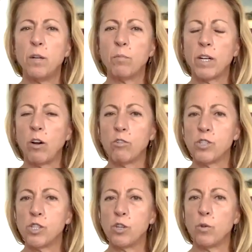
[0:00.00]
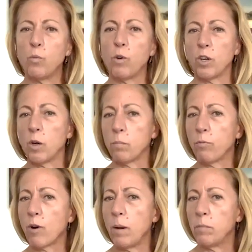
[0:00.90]
in regards to where your
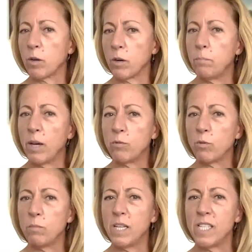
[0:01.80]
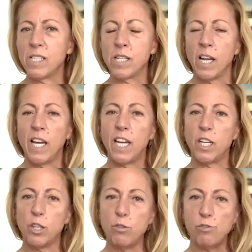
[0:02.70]
primary bedroom is, it
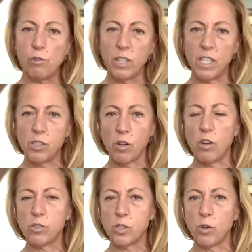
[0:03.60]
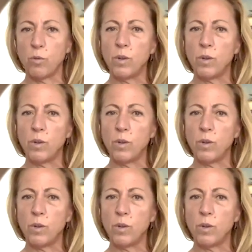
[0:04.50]
usually is also